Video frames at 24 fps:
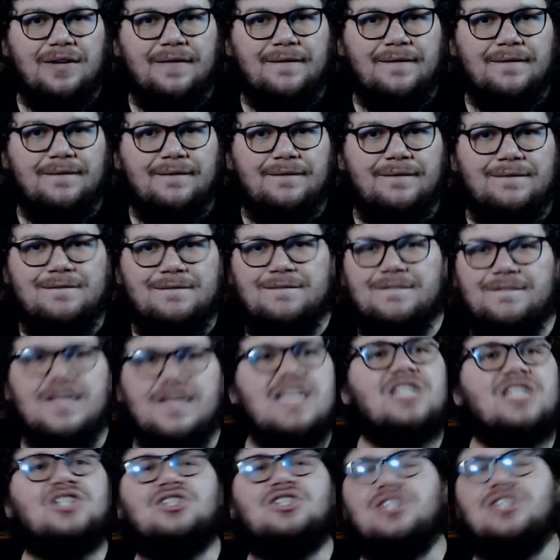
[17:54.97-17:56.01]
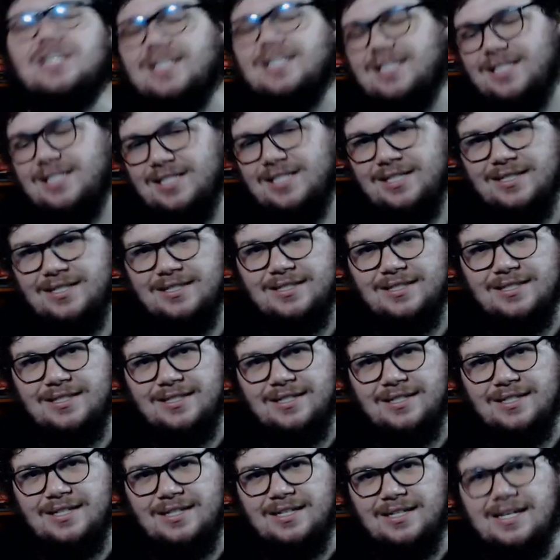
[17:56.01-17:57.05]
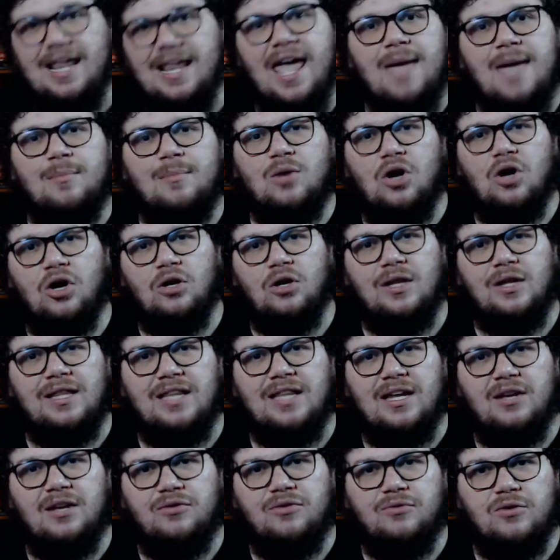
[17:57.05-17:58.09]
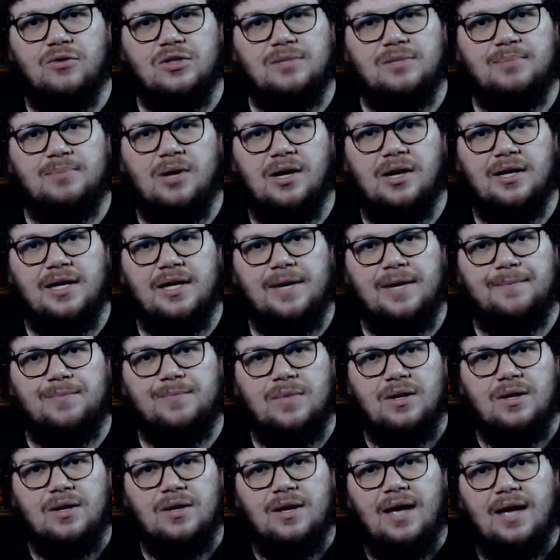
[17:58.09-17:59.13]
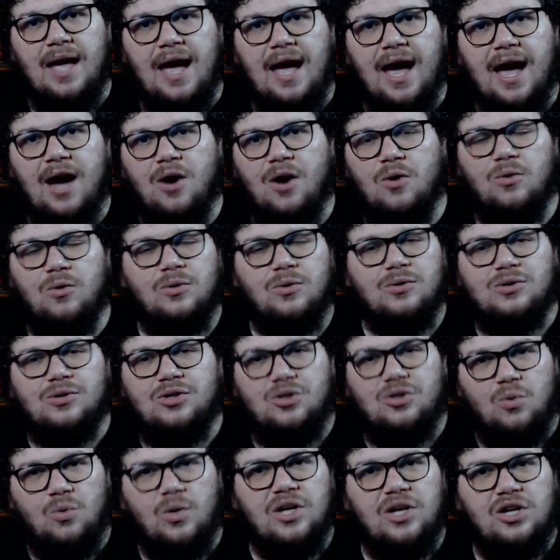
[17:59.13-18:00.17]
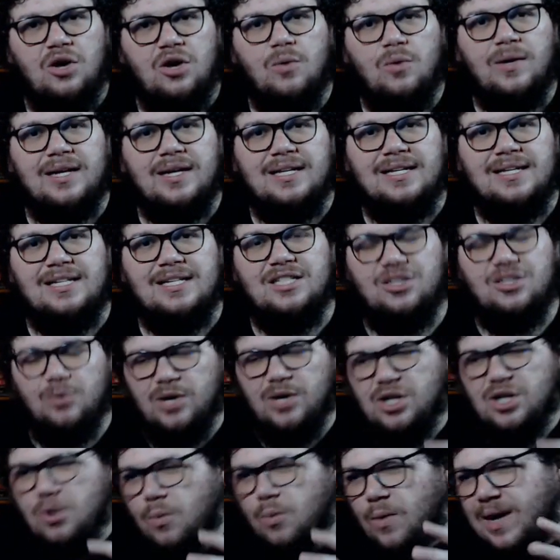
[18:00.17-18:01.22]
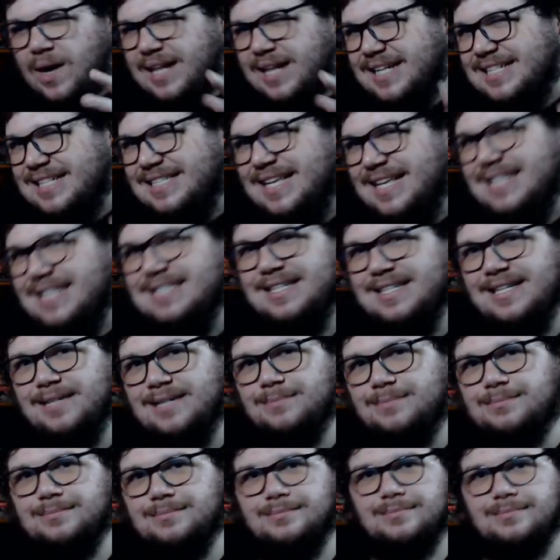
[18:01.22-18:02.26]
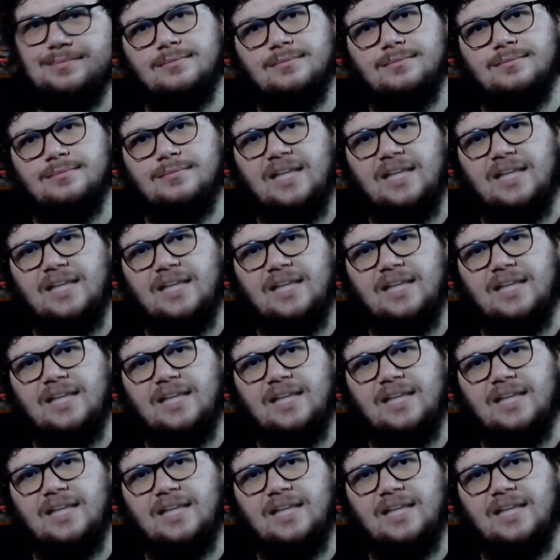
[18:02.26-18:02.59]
vicious name-calling that he throws upon him. How, you want to know what it is? You want to know what he says to him? He